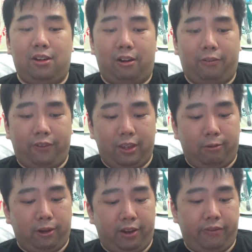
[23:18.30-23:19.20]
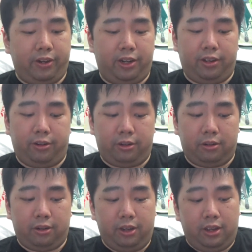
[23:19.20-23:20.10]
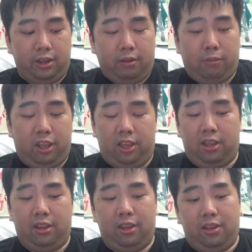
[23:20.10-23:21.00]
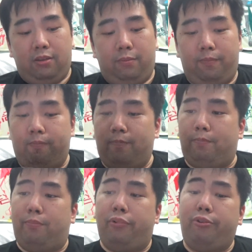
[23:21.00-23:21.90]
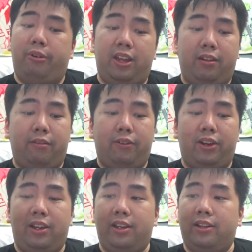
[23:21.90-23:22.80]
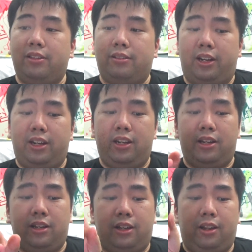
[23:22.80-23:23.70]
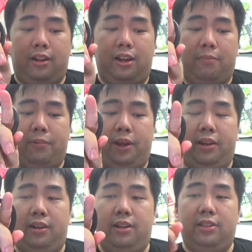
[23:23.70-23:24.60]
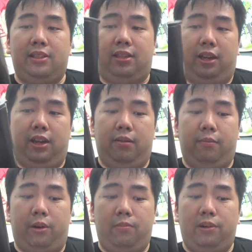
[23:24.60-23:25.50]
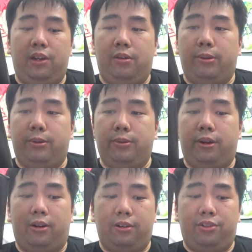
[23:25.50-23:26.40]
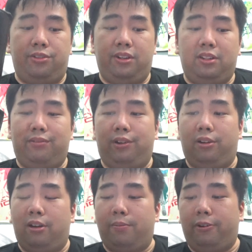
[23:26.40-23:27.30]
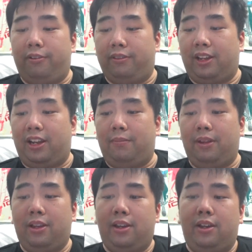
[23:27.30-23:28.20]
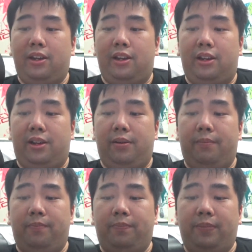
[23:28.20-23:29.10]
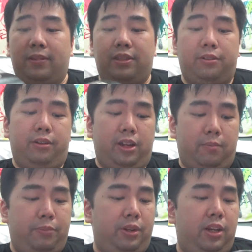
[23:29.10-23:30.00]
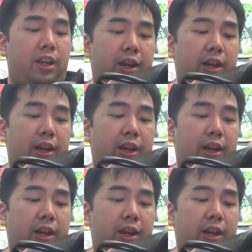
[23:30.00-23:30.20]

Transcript: coffee, whatever that you're gonna be brewing within here. So I needed a cup like this that can probably hold hot drinks for a long period of time. Um, so the company that